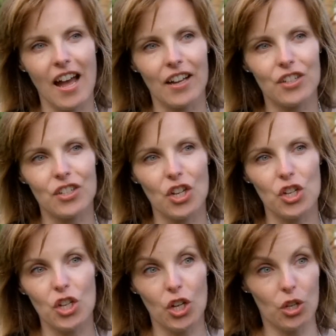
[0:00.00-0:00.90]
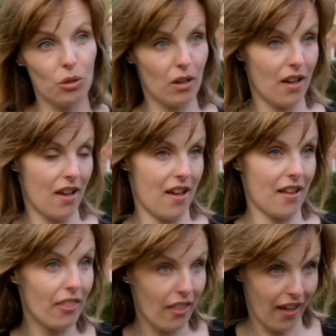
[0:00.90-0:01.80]
and you
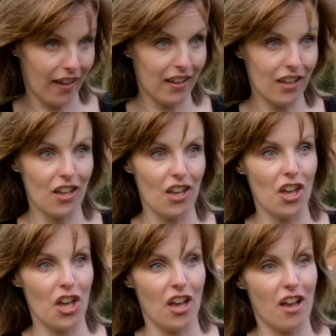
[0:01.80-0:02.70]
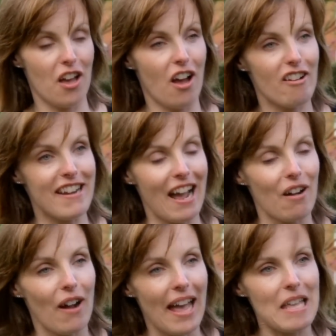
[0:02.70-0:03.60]
and they Uh, are
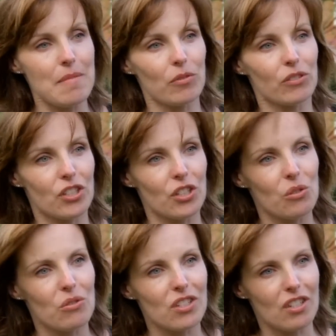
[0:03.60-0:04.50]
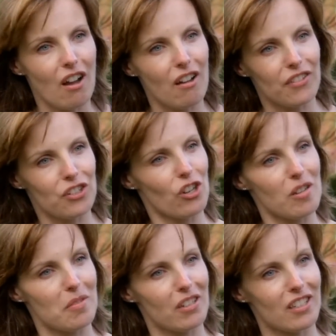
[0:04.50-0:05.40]
now able to start the
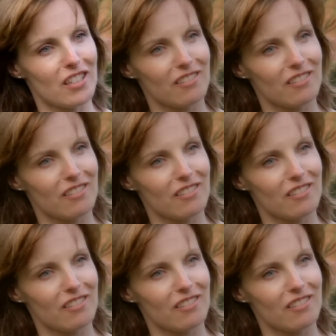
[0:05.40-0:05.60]
treatment.